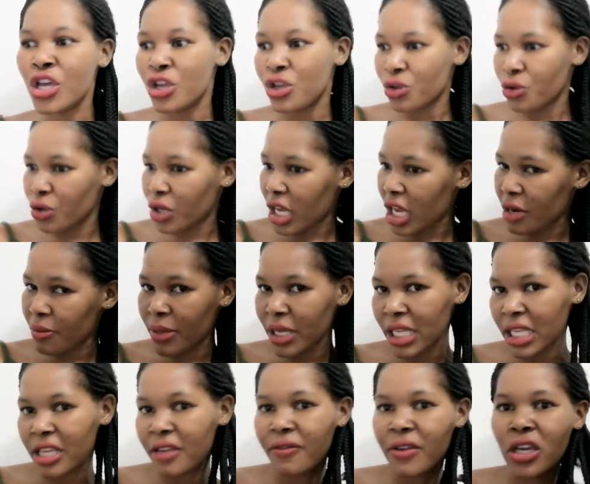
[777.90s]
You can be
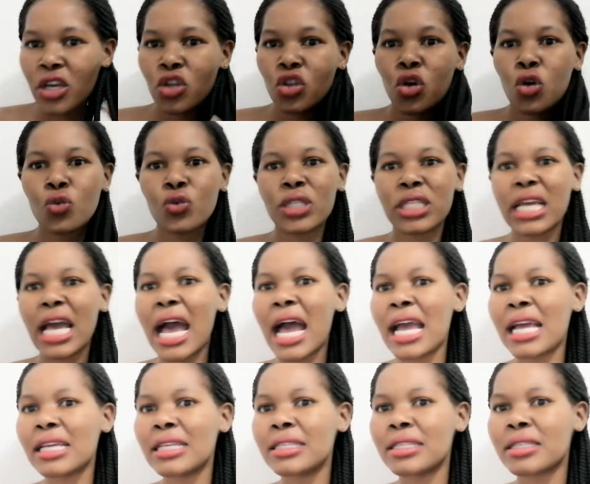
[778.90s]
giving those
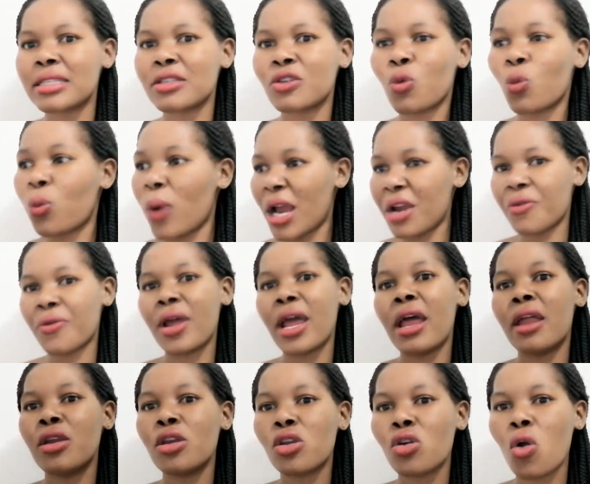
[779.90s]
guys
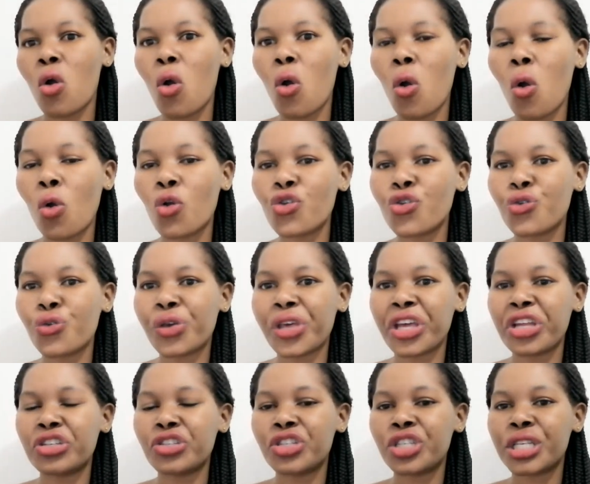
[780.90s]
R1, or you
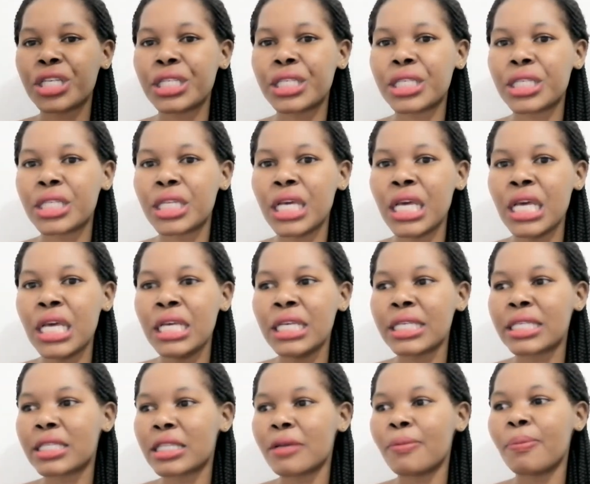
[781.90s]
can just
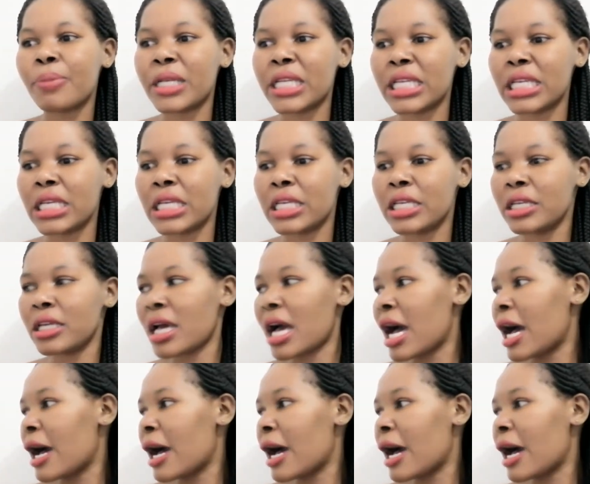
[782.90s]
simply